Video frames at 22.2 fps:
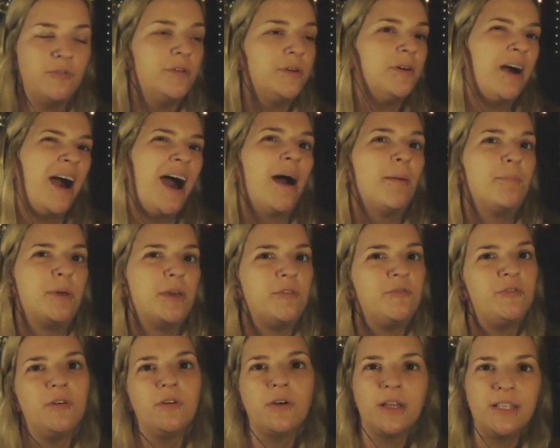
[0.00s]
Feel happy,
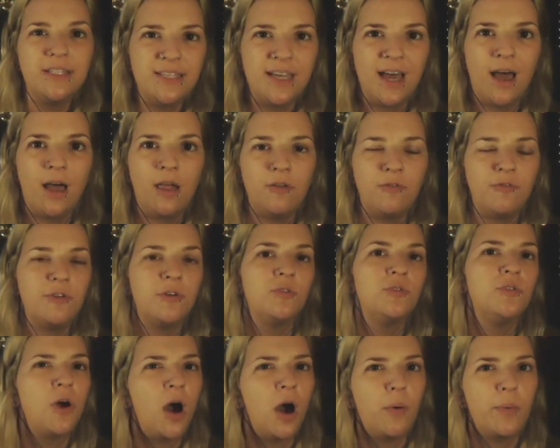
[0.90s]
feel content, feel
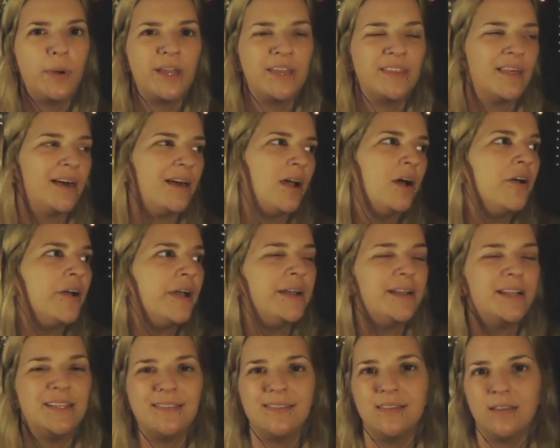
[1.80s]
knowing that, all
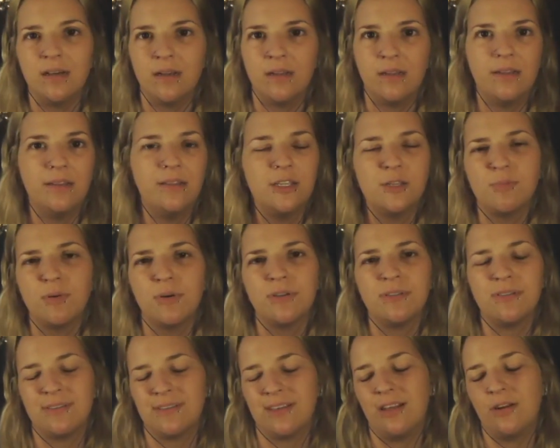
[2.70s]
right, it's done. This
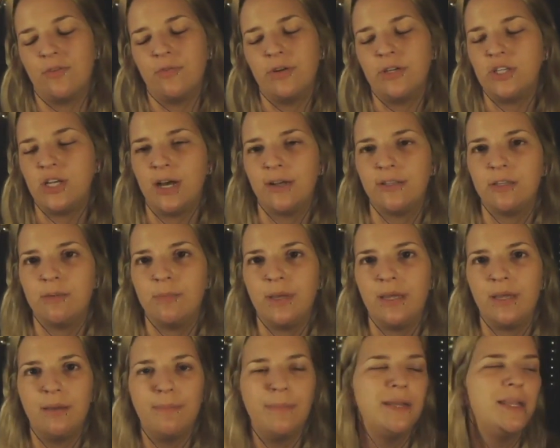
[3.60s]
person's going to reach out to
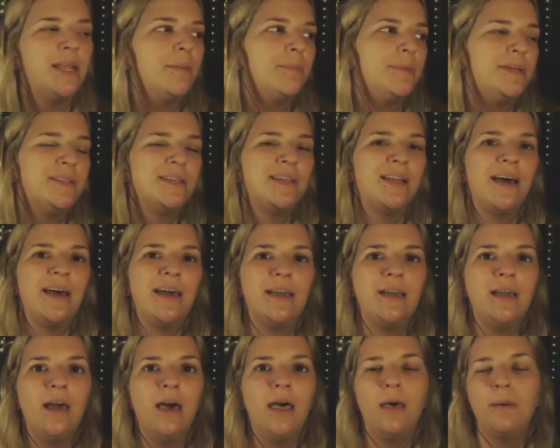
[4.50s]
me. Might not be
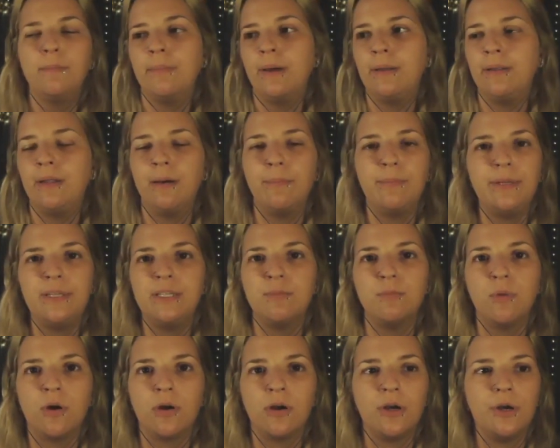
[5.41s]
today, might not be
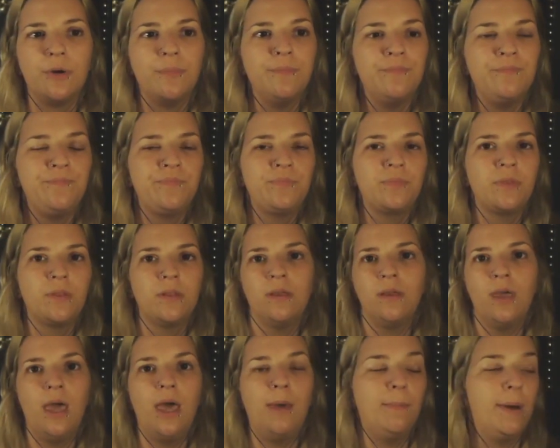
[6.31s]
tomorrow.
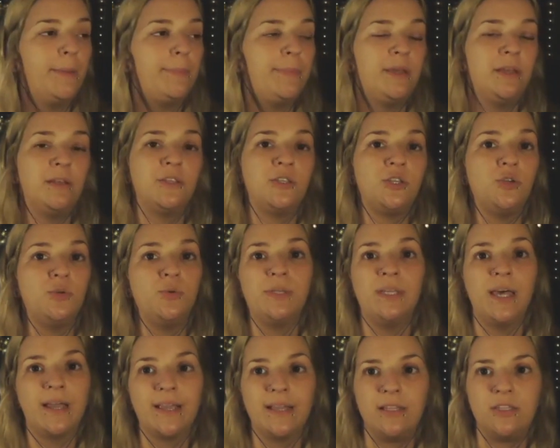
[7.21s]
It might be in 2
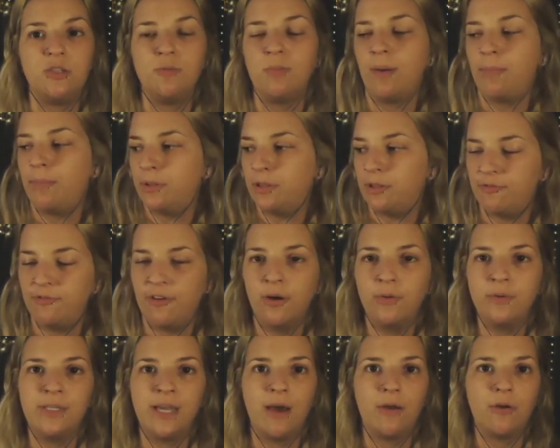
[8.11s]
seconds. You might put the
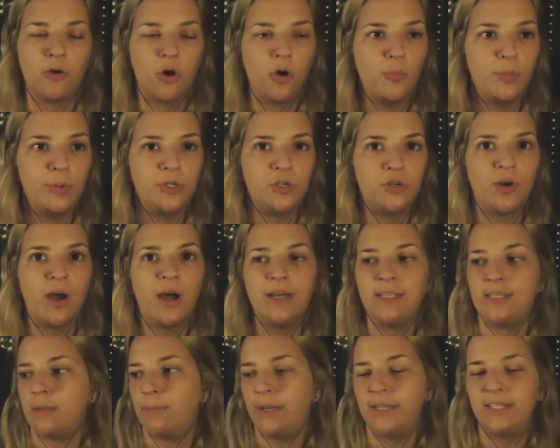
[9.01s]
phone down or open your
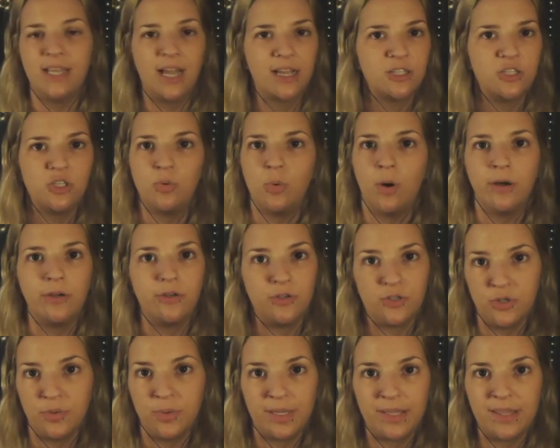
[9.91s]
eyes. They might text you while you're
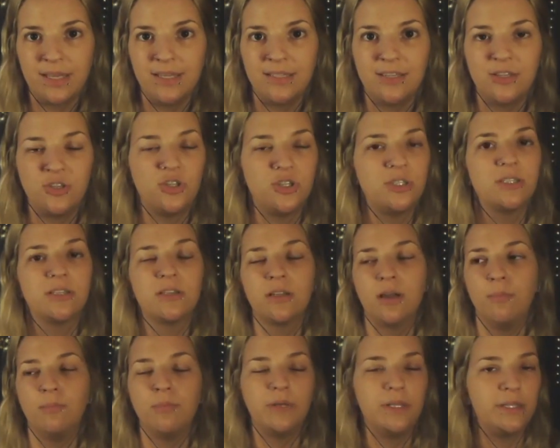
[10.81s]
doing this. It just
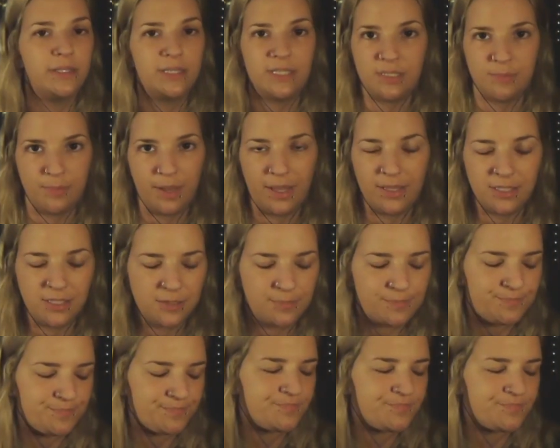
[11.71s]
completely depends.